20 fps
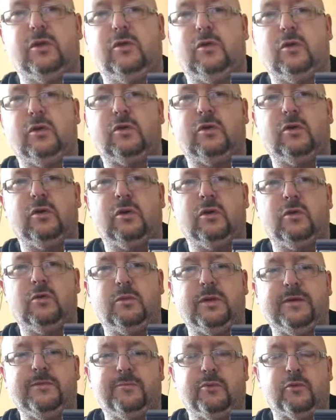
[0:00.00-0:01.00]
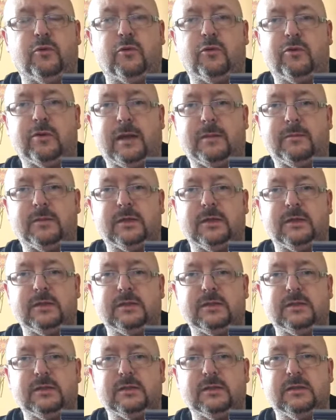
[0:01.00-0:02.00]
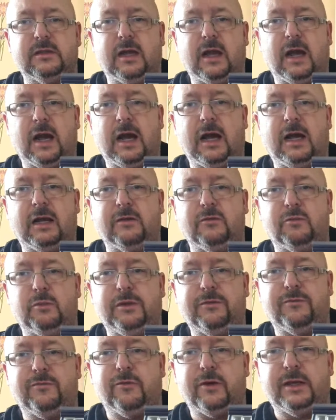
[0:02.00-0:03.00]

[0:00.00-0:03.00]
loco, we've programmed it, and we've